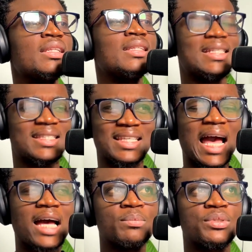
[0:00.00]
Then
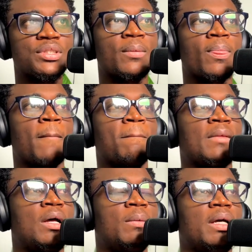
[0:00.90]
tabs.
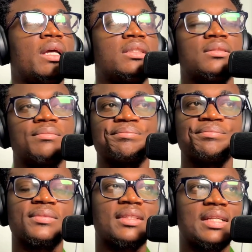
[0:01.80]
Um, it,
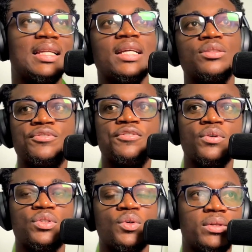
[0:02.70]
I like to
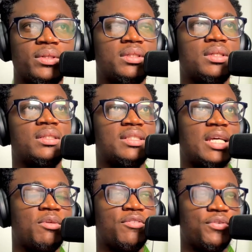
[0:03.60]
focus on one thing at a
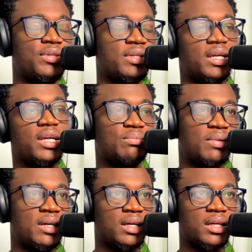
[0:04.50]
time. Even in
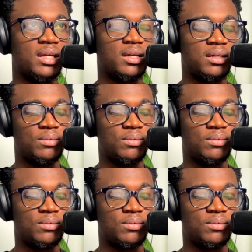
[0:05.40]
my